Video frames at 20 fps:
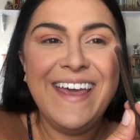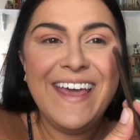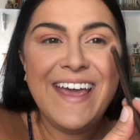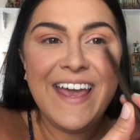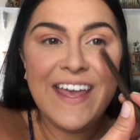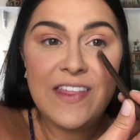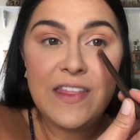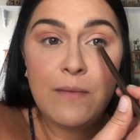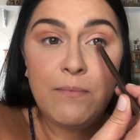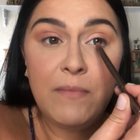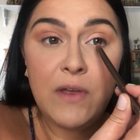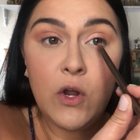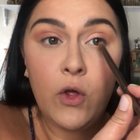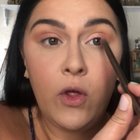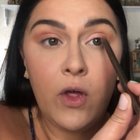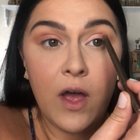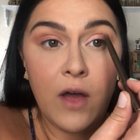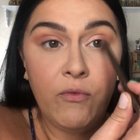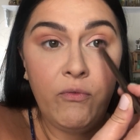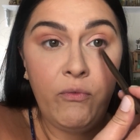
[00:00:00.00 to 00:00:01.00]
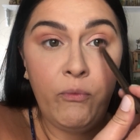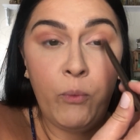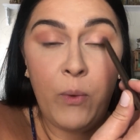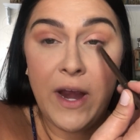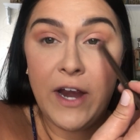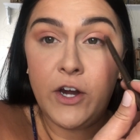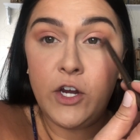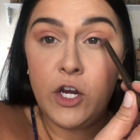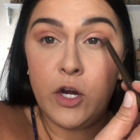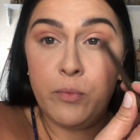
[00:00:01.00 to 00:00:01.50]
in the middle of
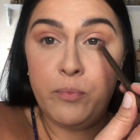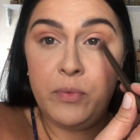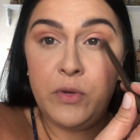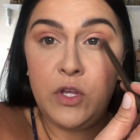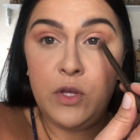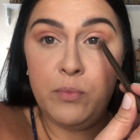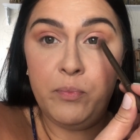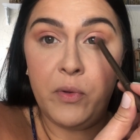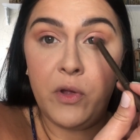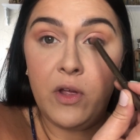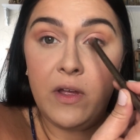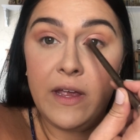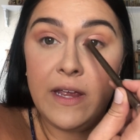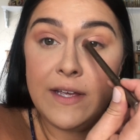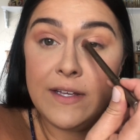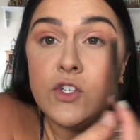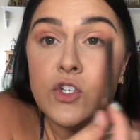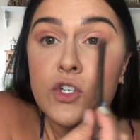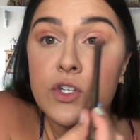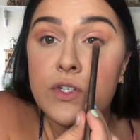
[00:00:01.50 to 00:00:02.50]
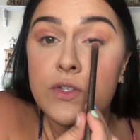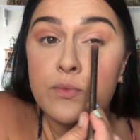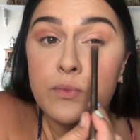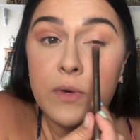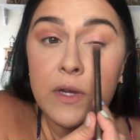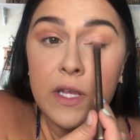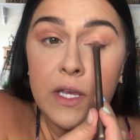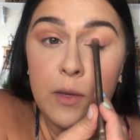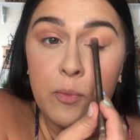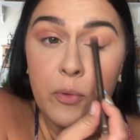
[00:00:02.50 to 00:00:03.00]
where your pupil is. It's just
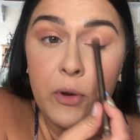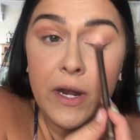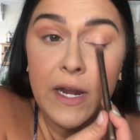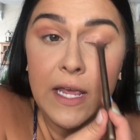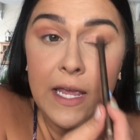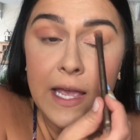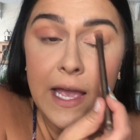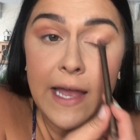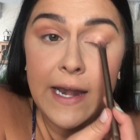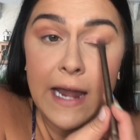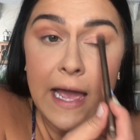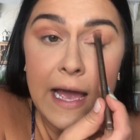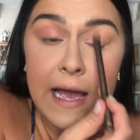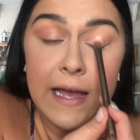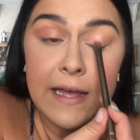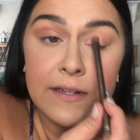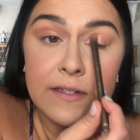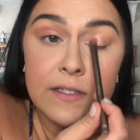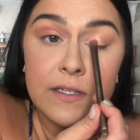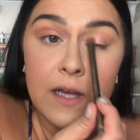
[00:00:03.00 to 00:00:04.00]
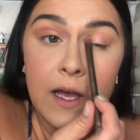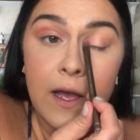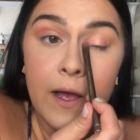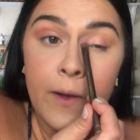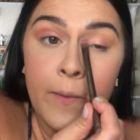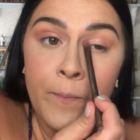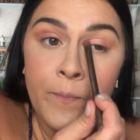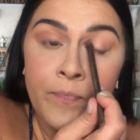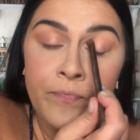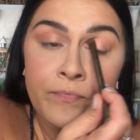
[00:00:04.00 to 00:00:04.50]
really pretty and adds
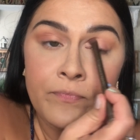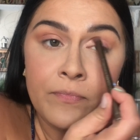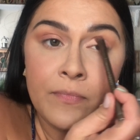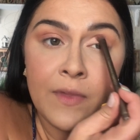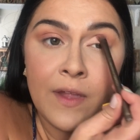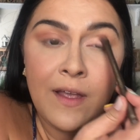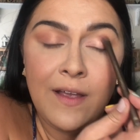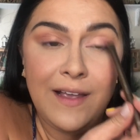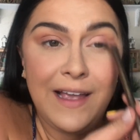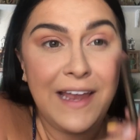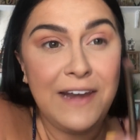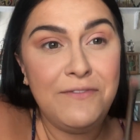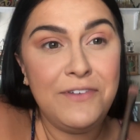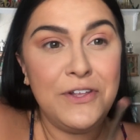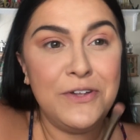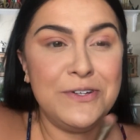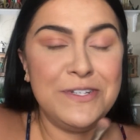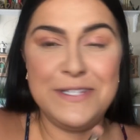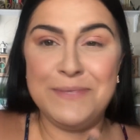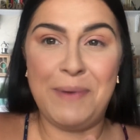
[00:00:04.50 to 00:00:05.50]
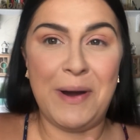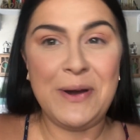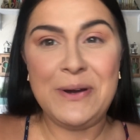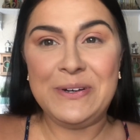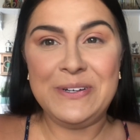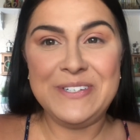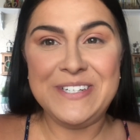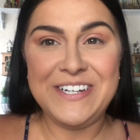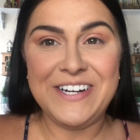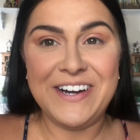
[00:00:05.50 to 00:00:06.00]
kind of a little
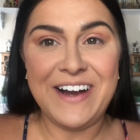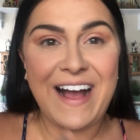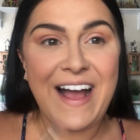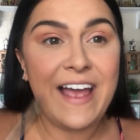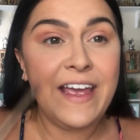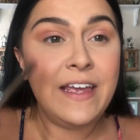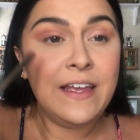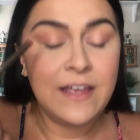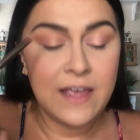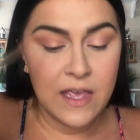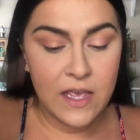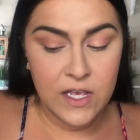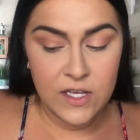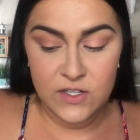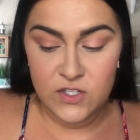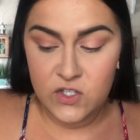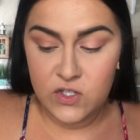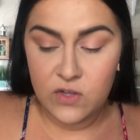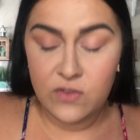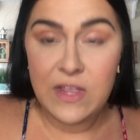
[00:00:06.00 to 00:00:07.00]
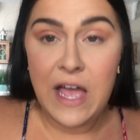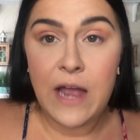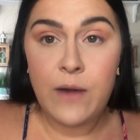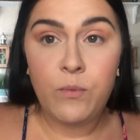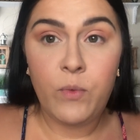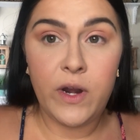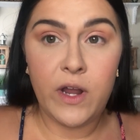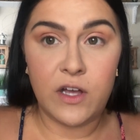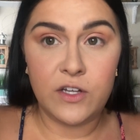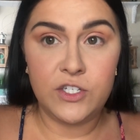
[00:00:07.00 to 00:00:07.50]
sparkle to your eye. So
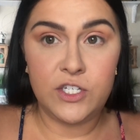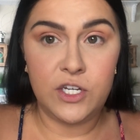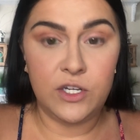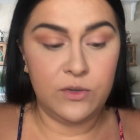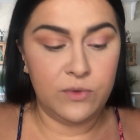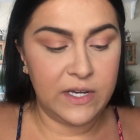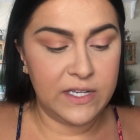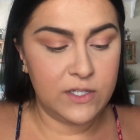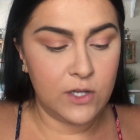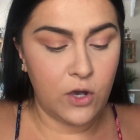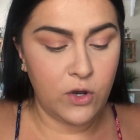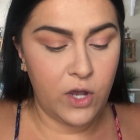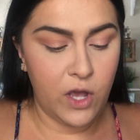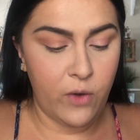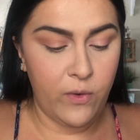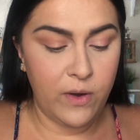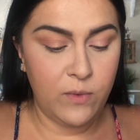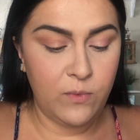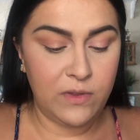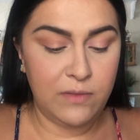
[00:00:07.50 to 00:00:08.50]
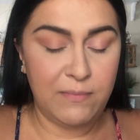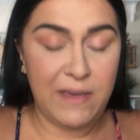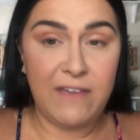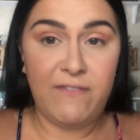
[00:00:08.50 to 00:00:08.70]
then what I'll do is I'll go in with my